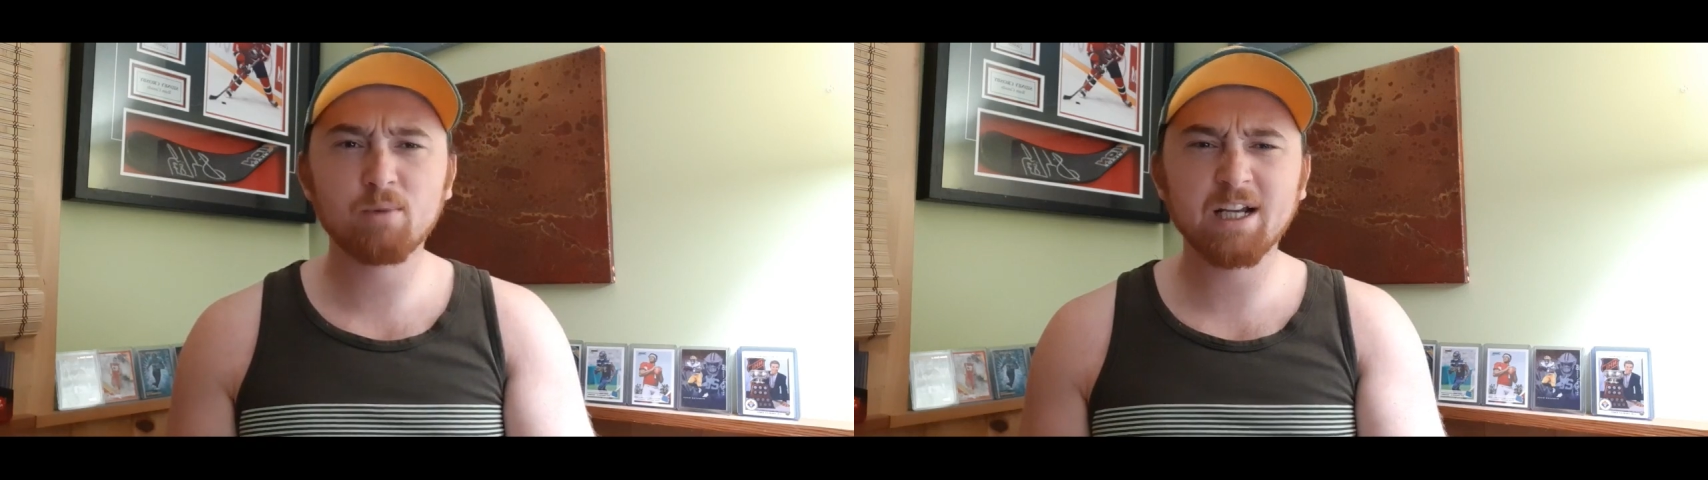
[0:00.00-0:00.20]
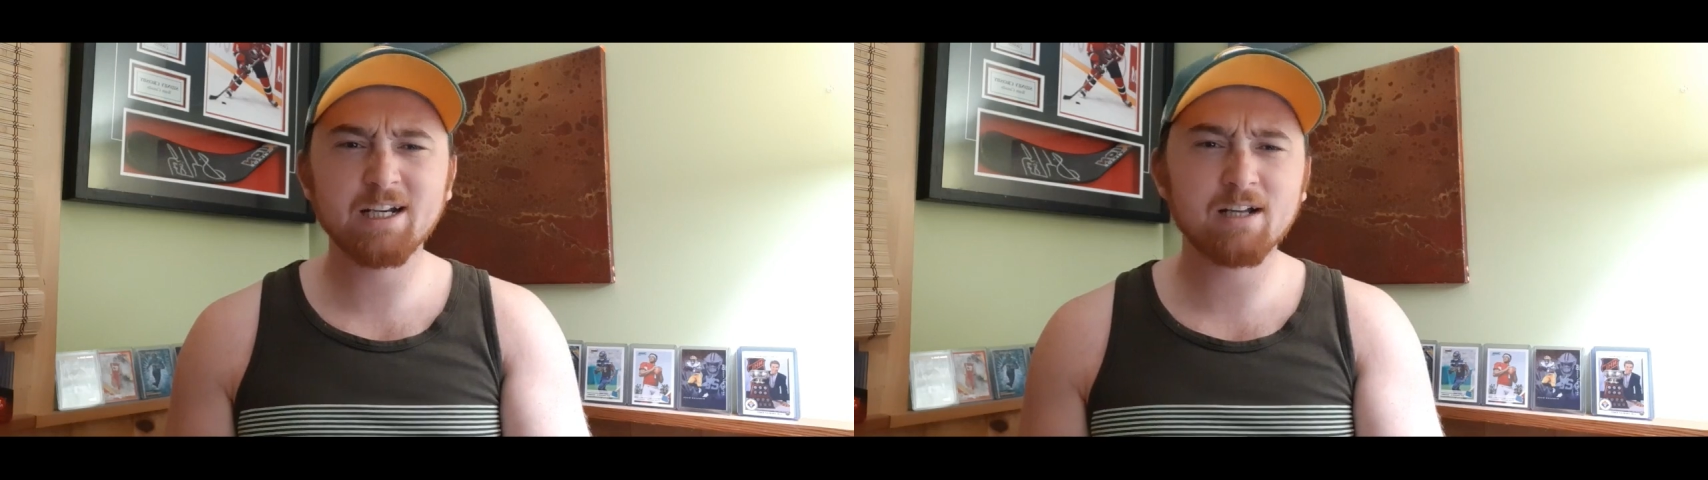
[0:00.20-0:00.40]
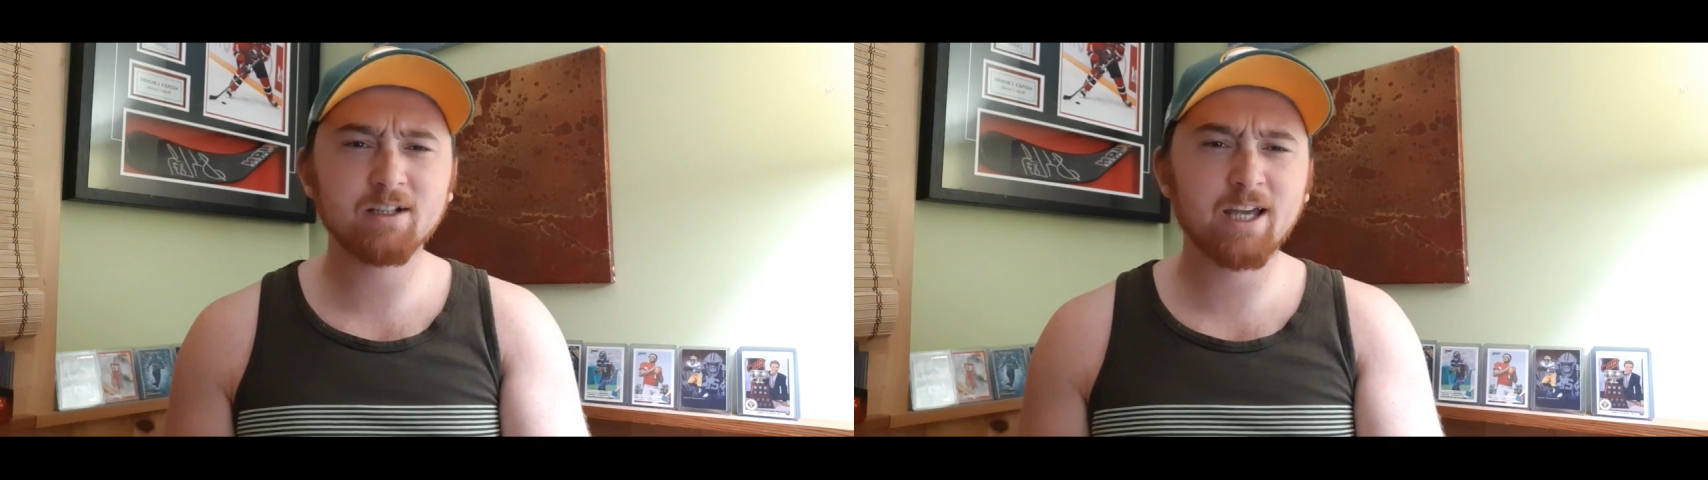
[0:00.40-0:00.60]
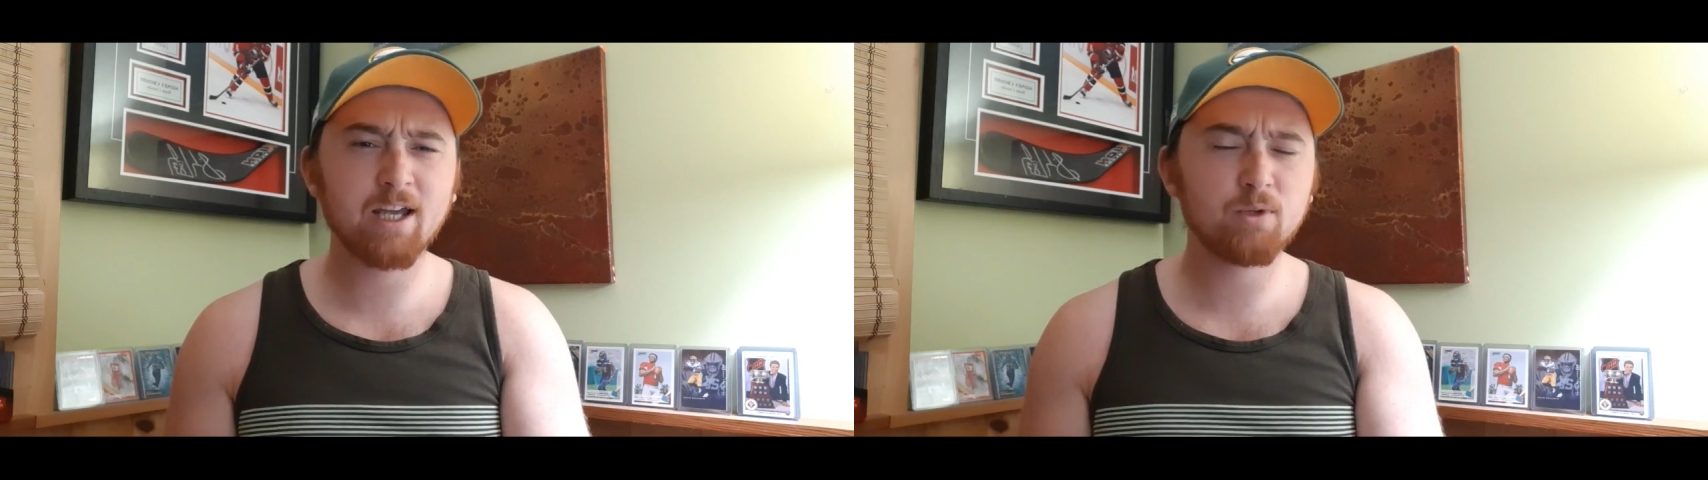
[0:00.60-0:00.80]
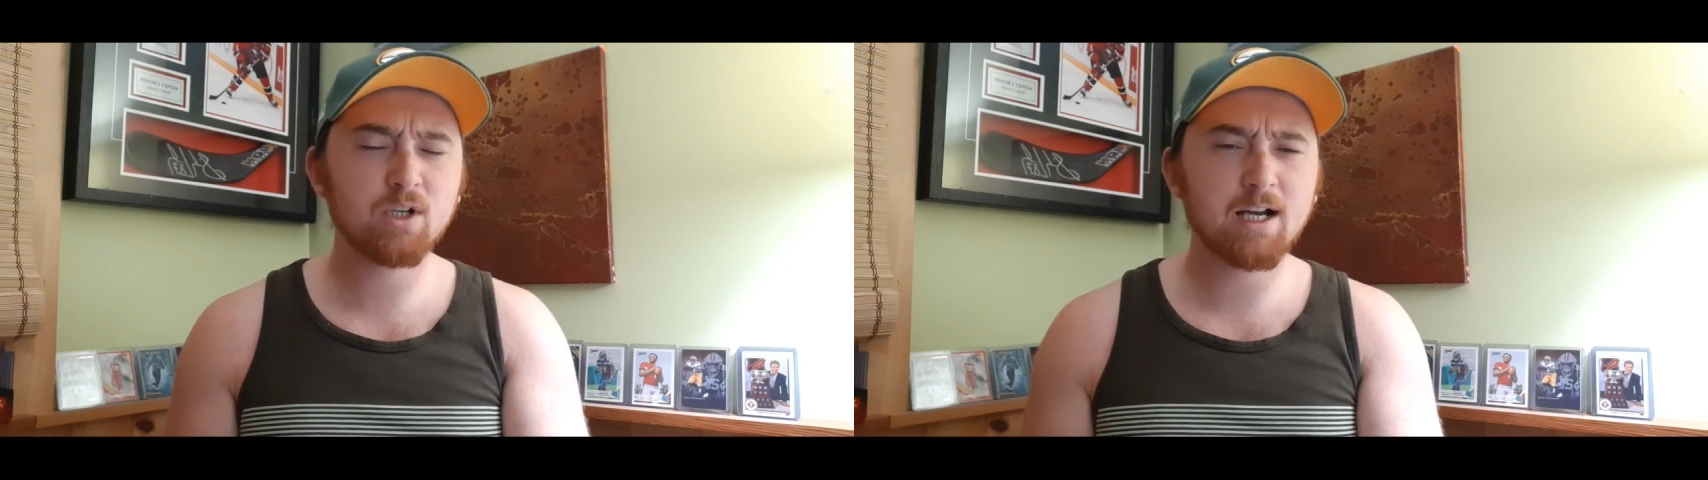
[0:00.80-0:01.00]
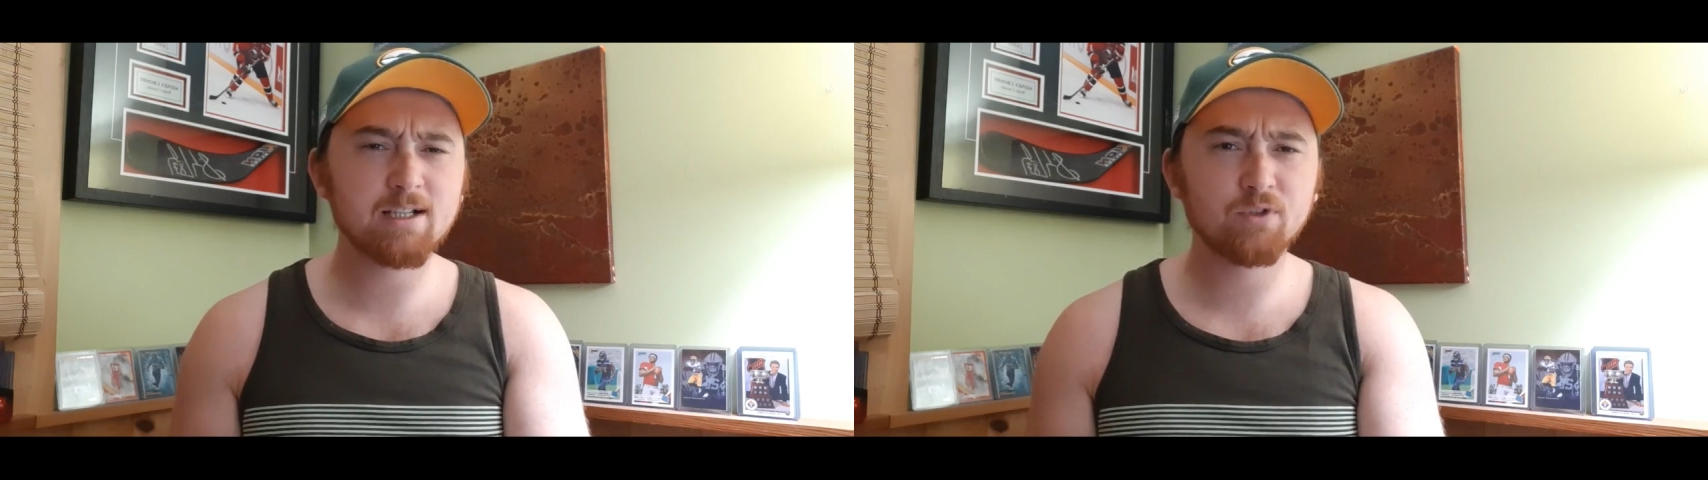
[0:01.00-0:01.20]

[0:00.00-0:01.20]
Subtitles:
breaking down the game, you guys,